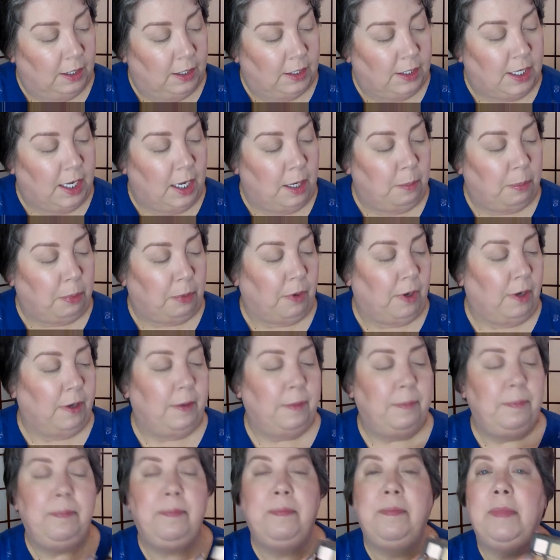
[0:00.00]
Tempera,
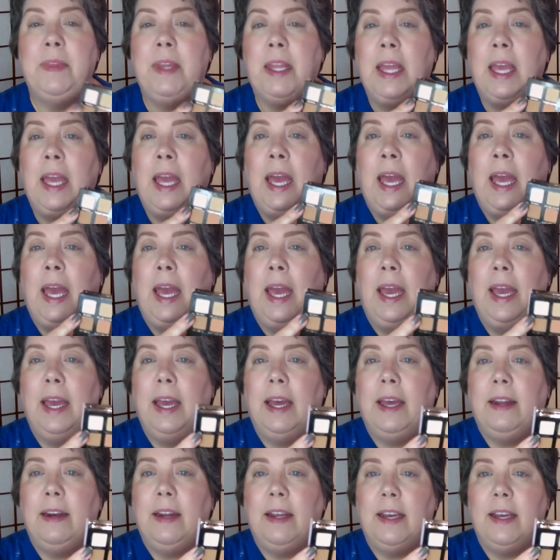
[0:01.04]

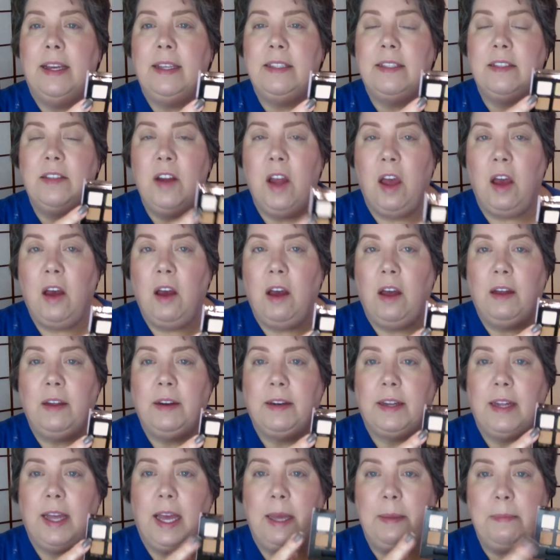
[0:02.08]
and it's not
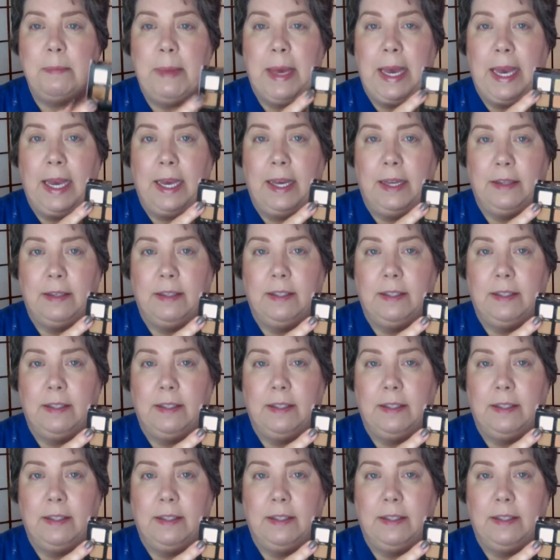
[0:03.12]
a matte.